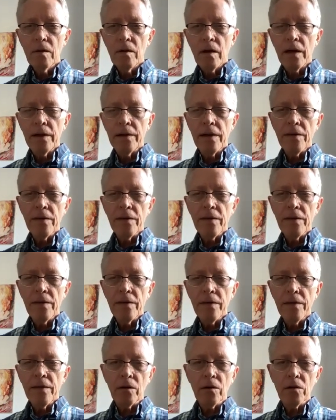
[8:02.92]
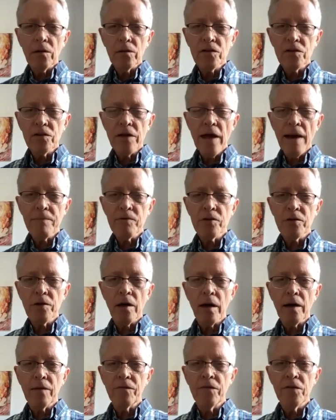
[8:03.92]
another little
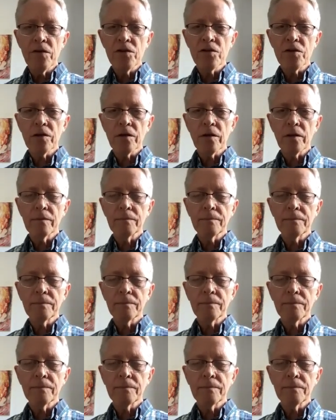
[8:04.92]
snapshot vision